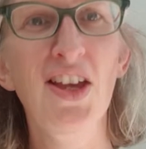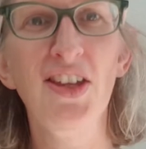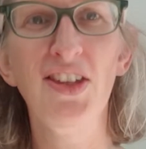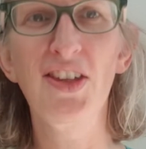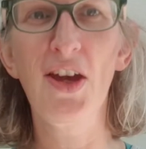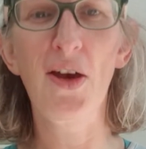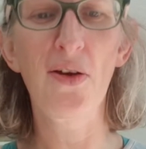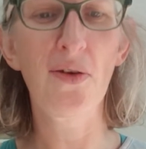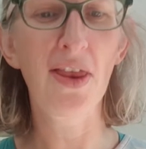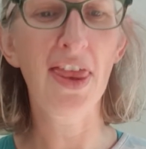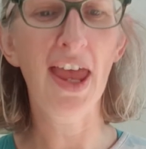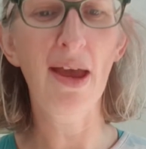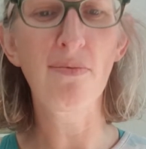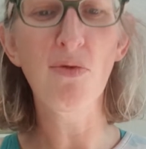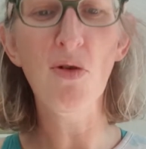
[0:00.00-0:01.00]
So
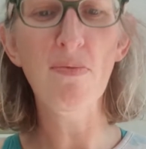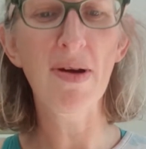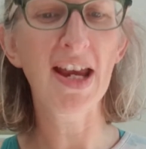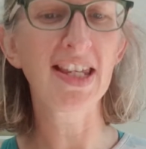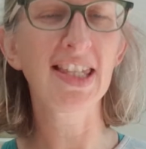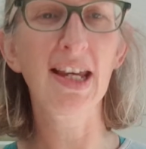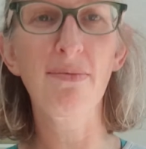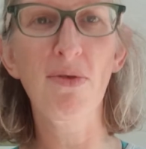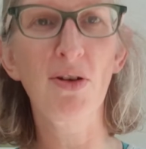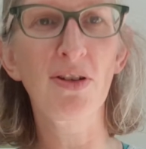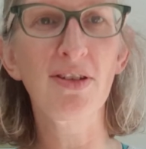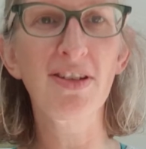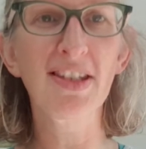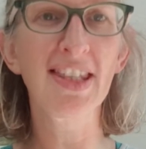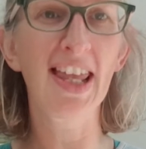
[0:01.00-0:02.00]
they're more basic
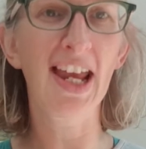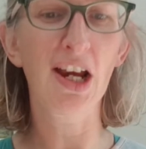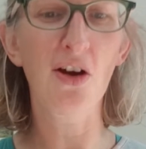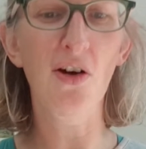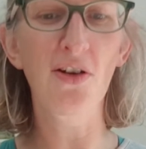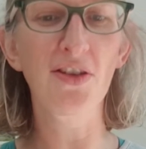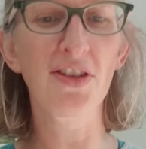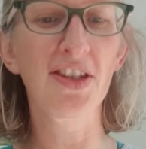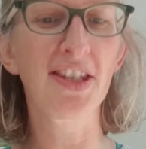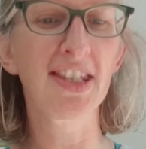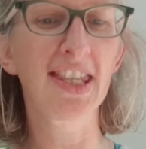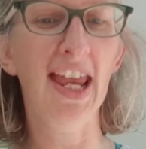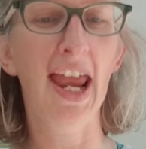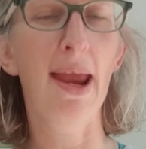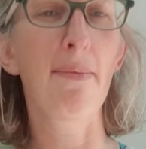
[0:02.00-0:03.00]
models, their cottons,
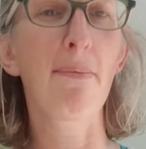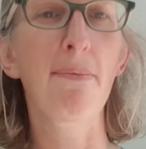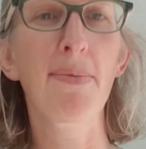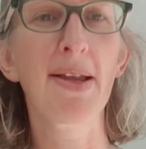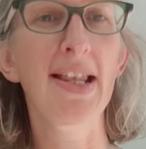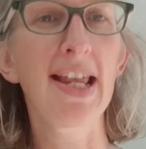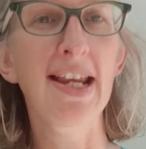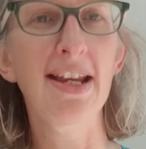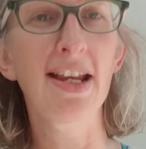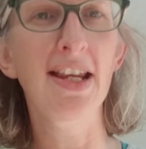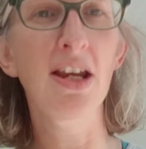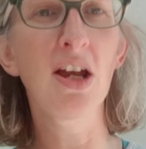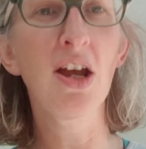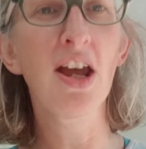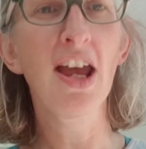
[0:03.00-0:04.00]
hemp,
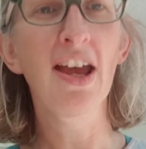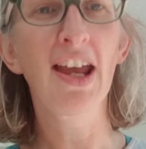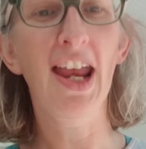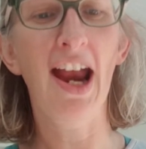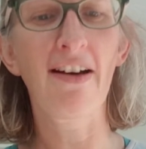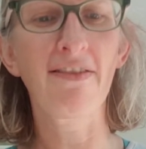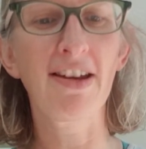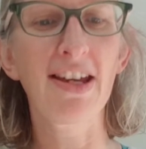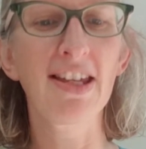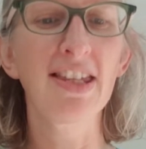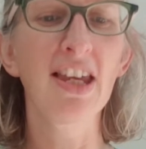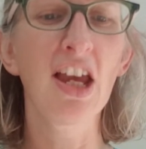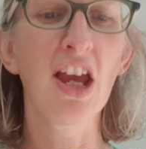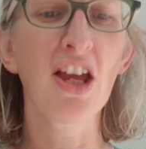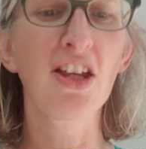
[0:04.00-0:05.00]
linen carriers
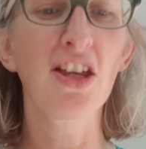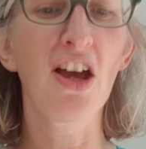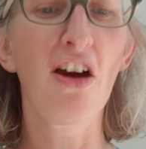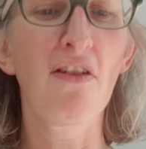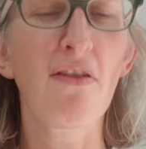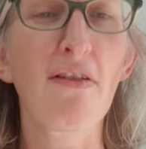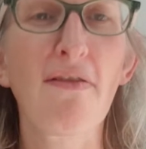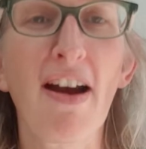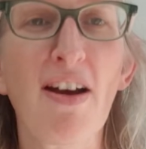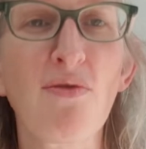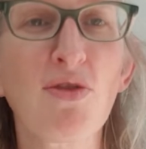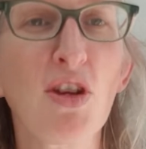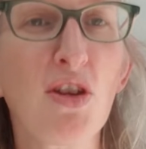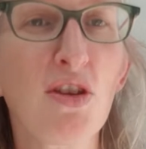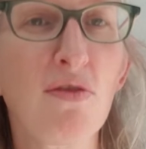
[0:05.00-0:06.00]
are
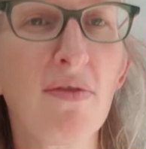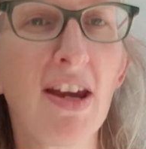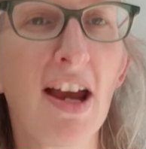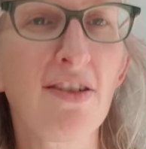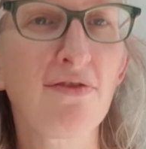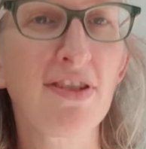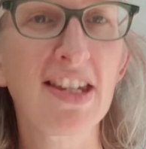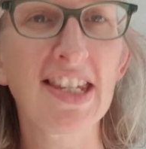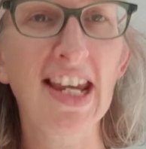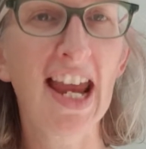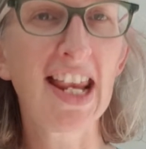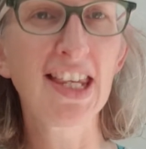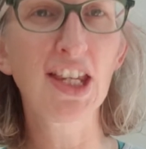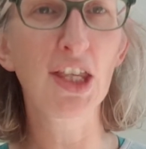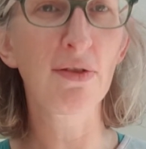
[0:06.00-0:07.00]
around £310
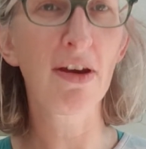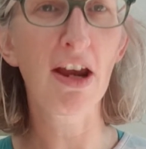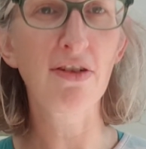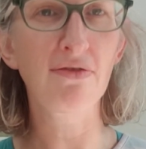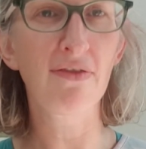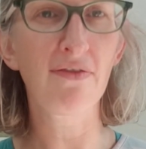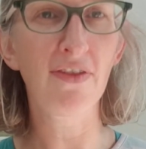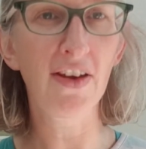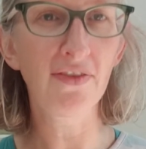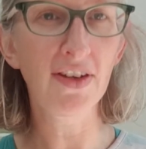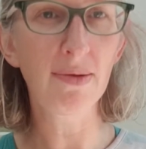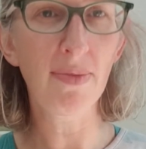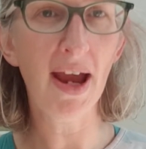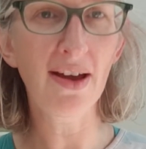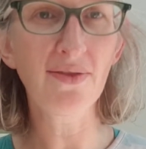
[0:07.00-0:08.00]
to
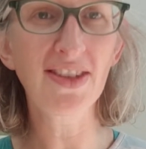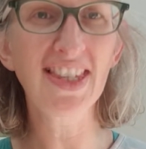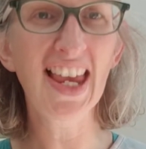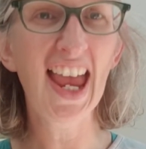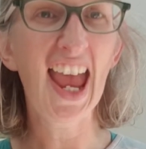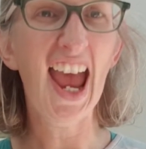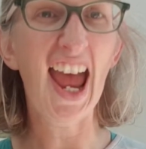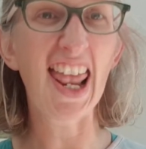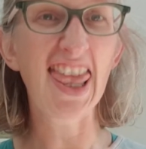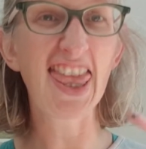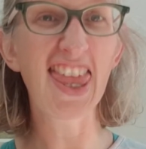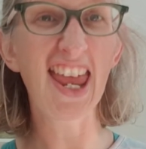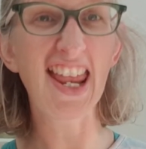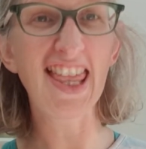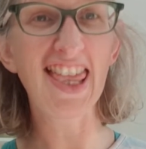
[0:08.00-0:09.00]
£350, and
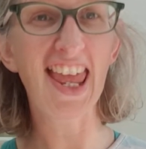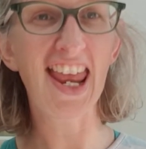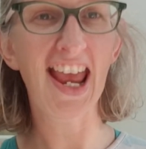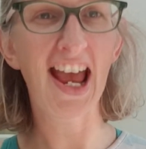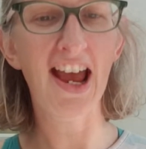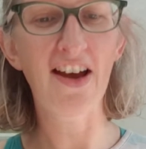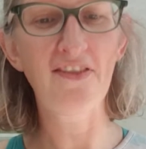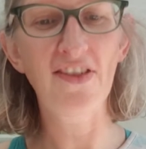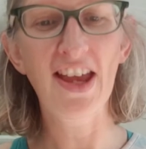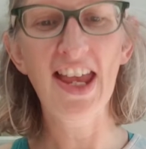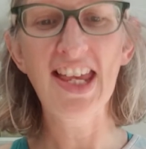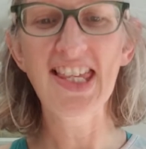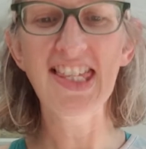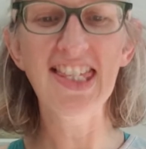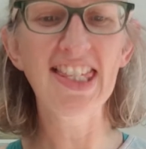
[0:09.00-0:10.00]
then they have
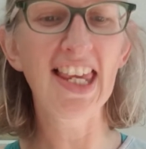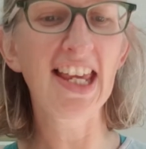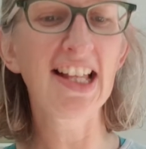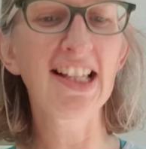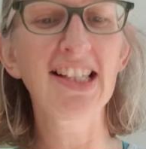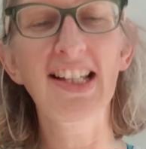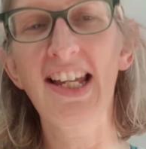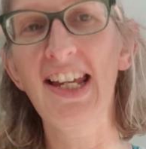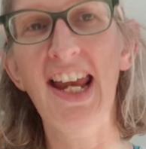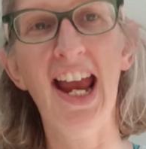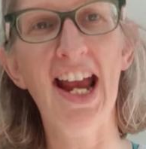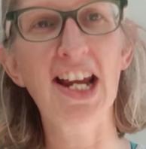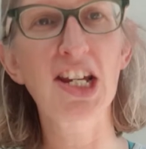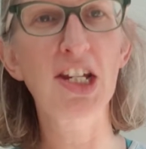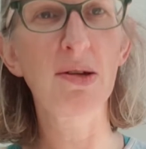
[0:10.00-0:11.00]
silk,
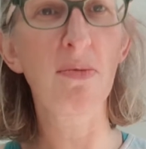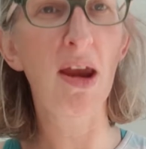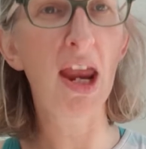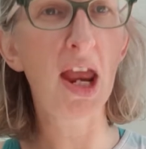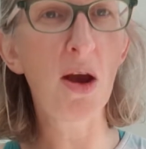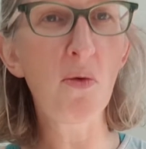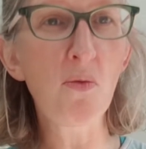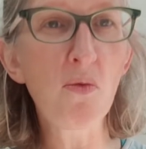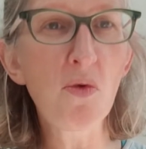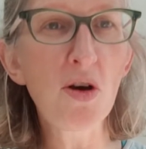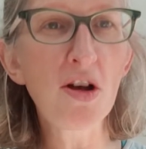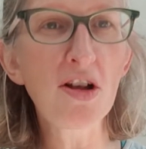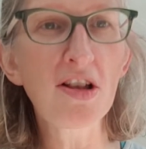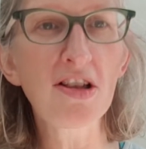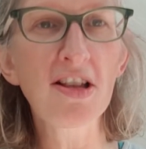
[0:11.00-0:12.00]
cashmere,
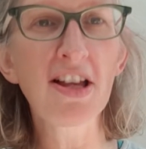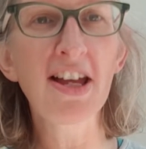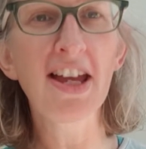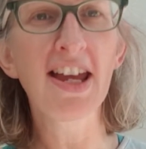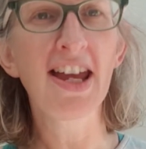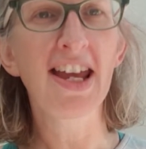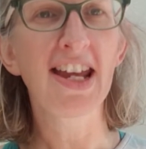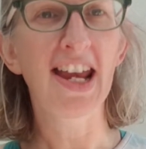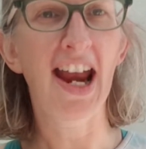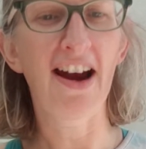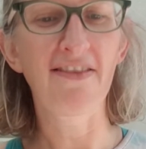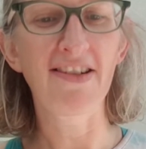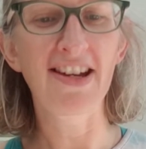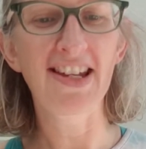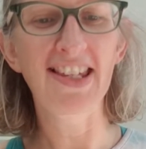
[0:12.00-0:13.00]
wool
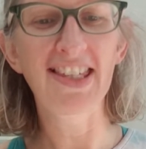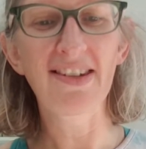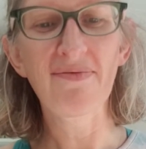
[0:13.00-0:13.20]
carriers